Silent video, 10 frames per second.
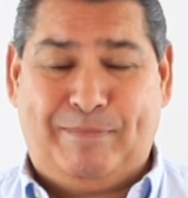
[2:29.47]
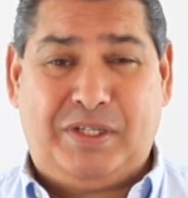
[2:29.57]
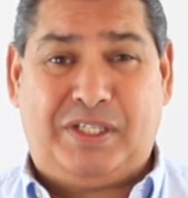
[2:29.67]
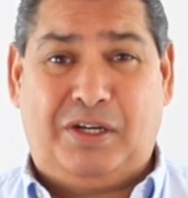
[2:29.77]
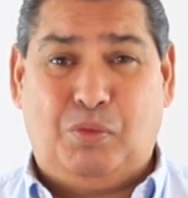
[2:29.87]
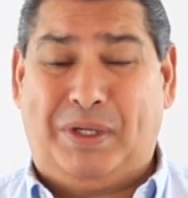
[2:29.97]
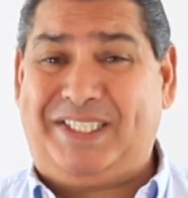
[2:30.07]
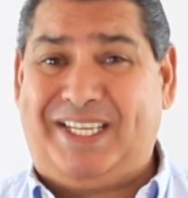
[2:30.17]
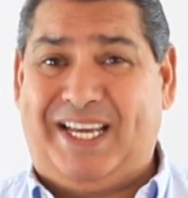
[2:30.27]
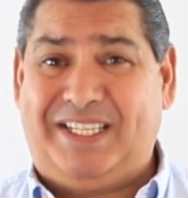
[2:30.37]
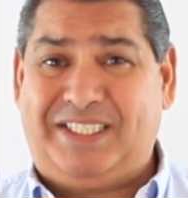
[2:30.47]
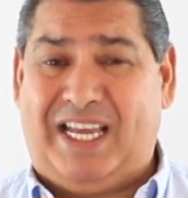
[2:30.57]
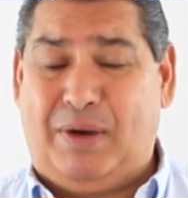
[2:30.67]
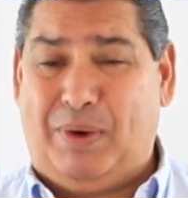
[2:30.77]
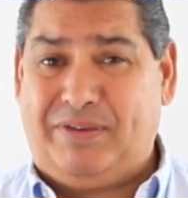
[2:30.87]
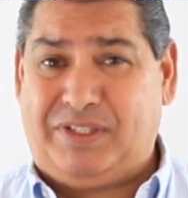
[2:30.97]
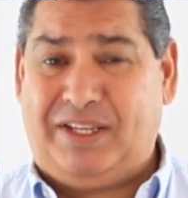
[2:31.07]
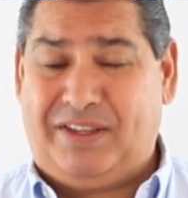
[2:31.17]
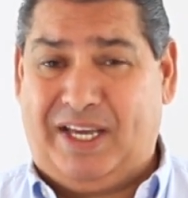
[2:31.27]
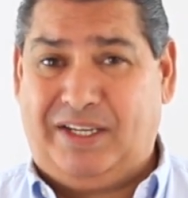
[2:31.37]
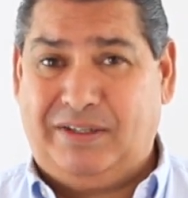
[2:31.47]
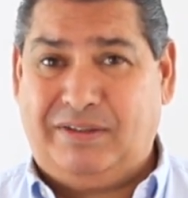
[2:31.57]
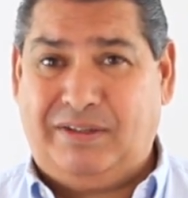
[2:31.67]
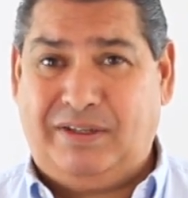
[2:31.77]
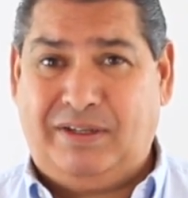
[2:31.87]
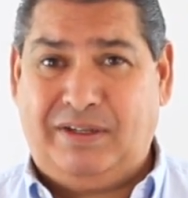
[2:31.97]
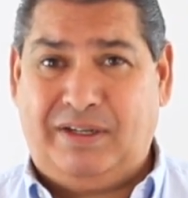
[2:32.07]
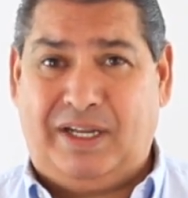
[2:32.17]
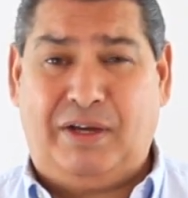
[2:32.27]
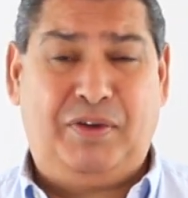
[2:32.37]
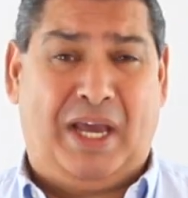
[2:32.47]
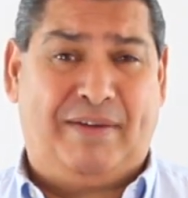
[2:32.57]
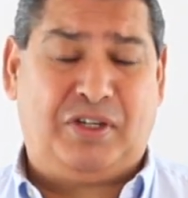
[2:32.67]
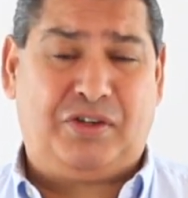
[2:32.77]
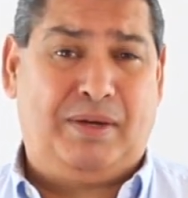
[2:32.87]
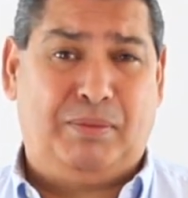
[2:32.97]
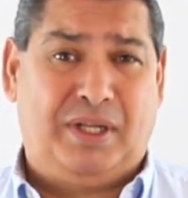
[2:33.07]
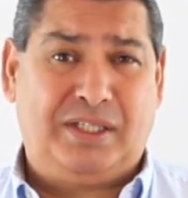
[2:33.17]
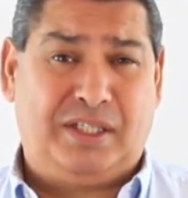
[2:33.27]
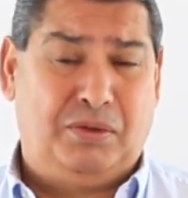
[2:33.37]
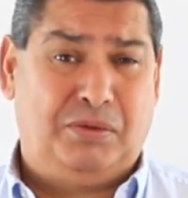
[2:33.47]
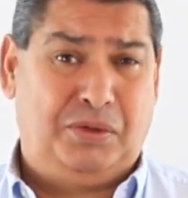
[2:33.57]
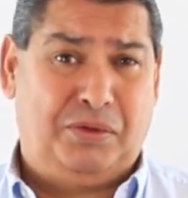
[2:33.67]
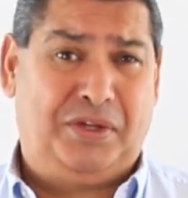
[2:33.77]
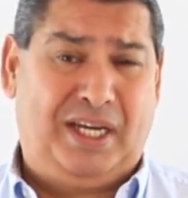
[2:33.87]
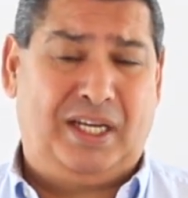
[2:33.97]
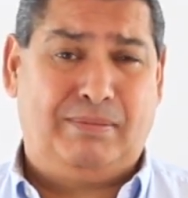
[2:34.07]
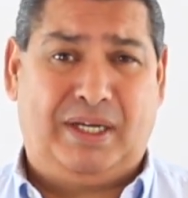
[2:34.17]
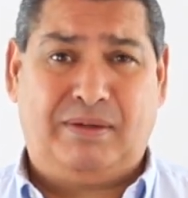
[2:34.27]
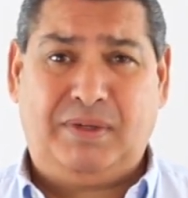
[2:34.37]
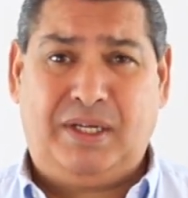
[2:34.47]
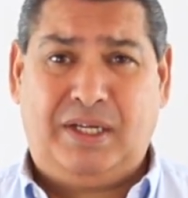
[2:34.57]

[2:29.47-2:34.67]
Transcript: So once again, this is our way of saying thank you. Now, if you haven't trained with us and you're thinking about